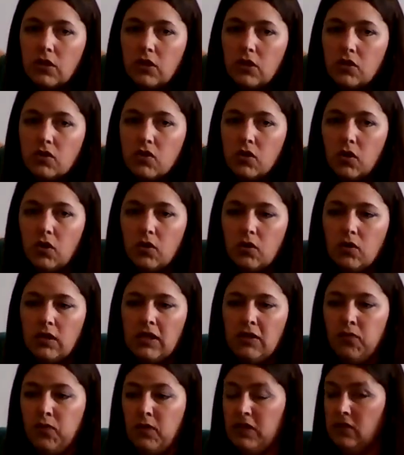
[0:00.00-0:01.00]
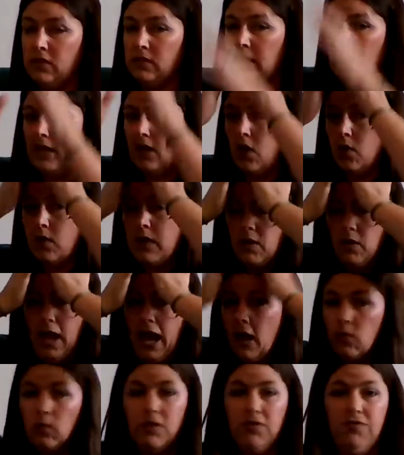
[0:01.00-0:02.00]
So if we just think, okay,
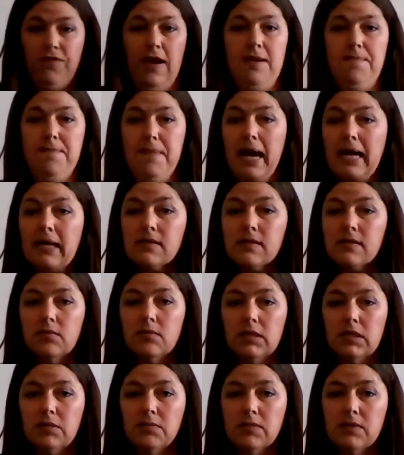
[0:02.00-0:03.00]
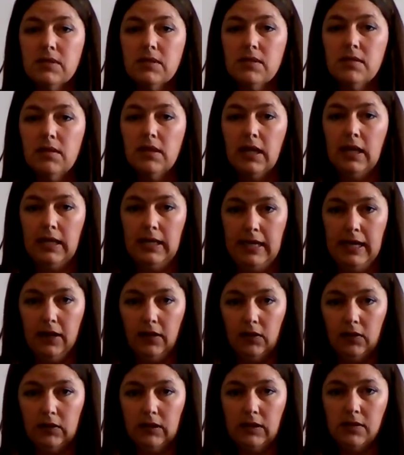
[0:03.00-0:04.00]
how do we find maximums in
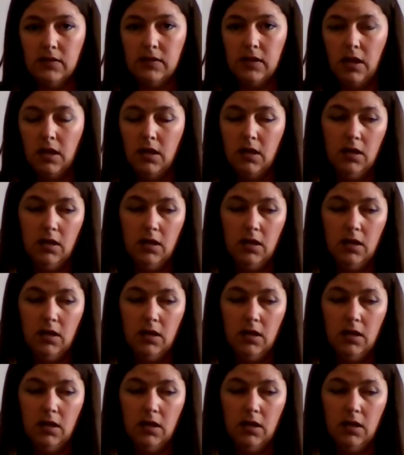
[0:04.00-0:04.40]
calculus?